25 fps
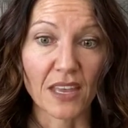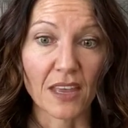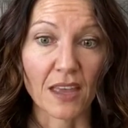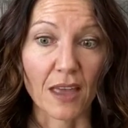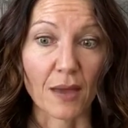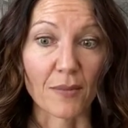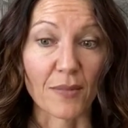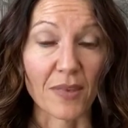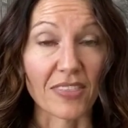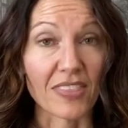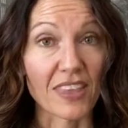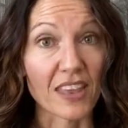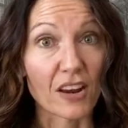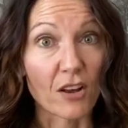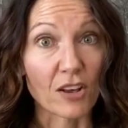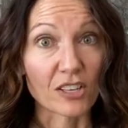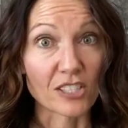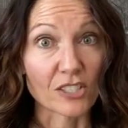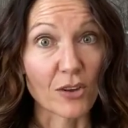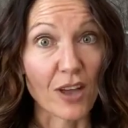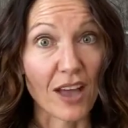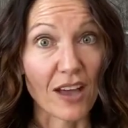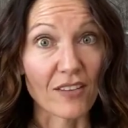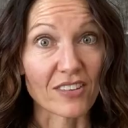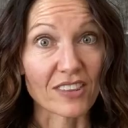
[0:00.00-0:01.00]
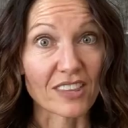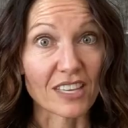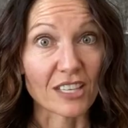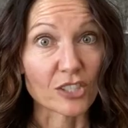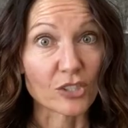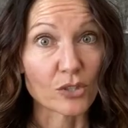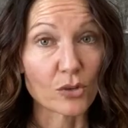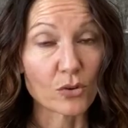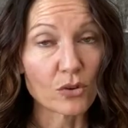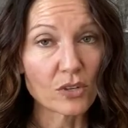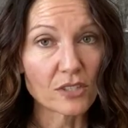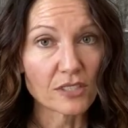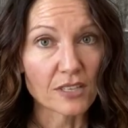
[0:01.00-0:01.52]
and then, then also having these
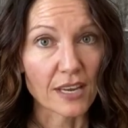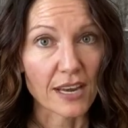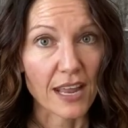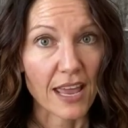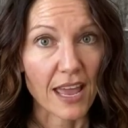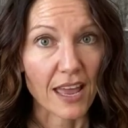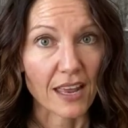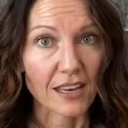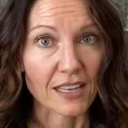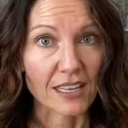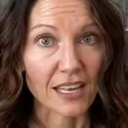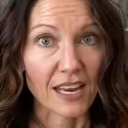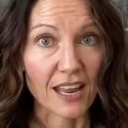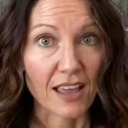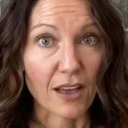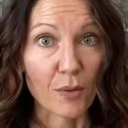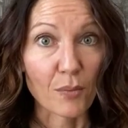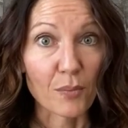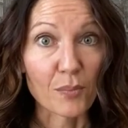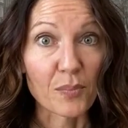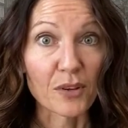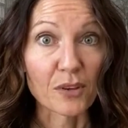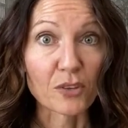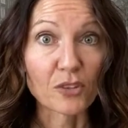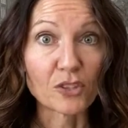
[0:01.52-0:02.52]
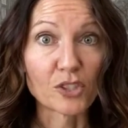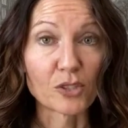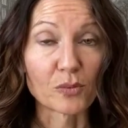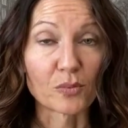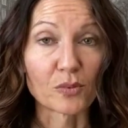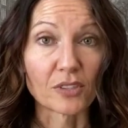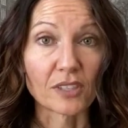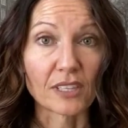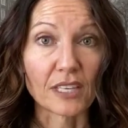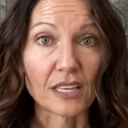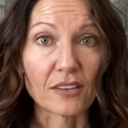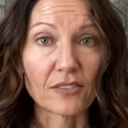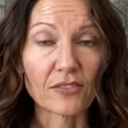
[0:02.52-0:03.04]
tools on hand can help build your
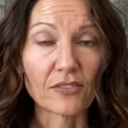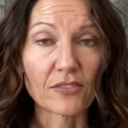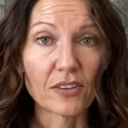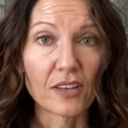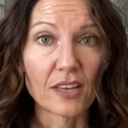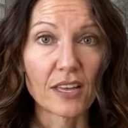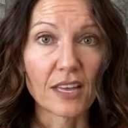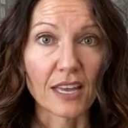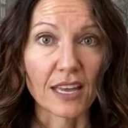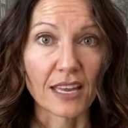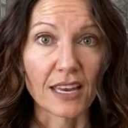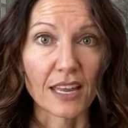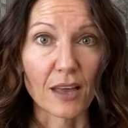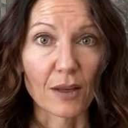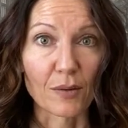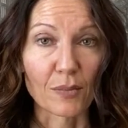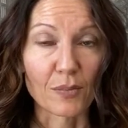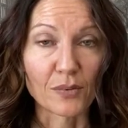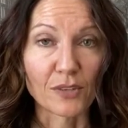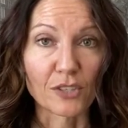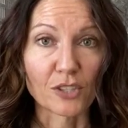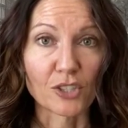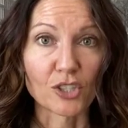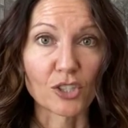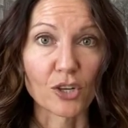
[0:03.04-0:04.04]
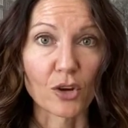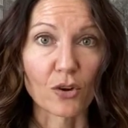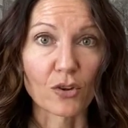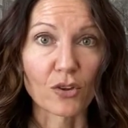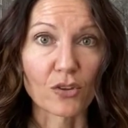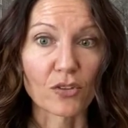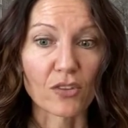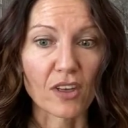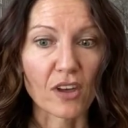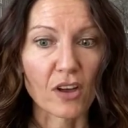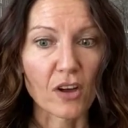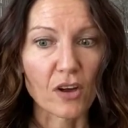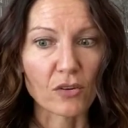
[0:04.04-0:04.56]
belief and help to show you
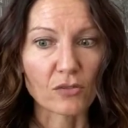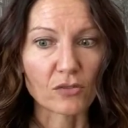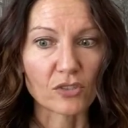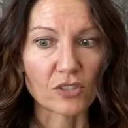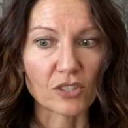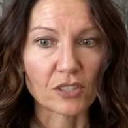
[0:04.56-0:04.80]
that, oh,